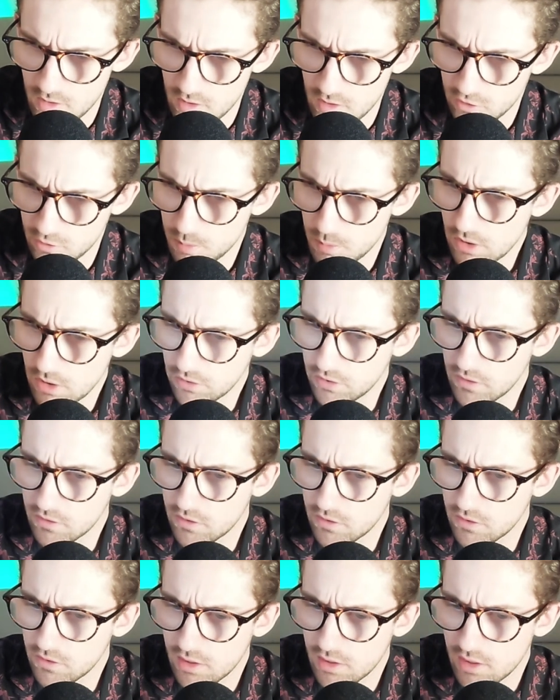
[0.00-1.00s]
Smill says,
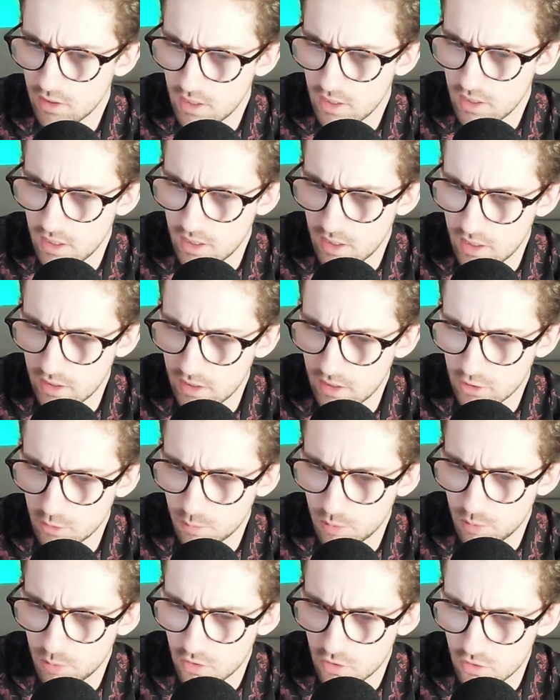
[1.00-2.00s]
I'd like to
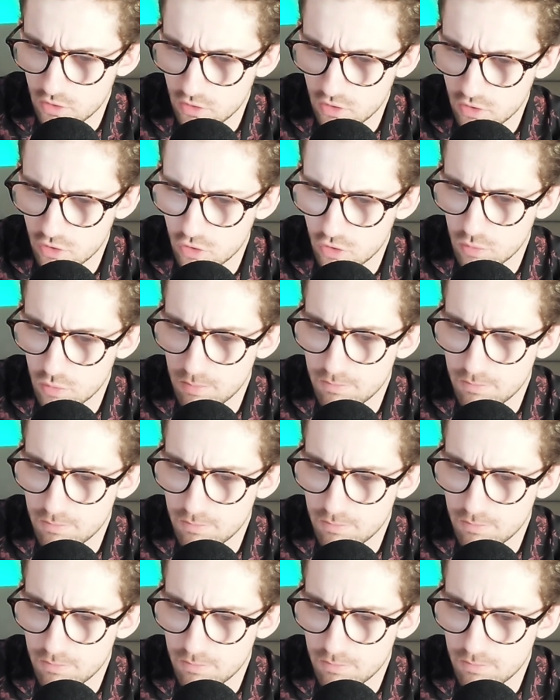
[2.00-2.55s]
push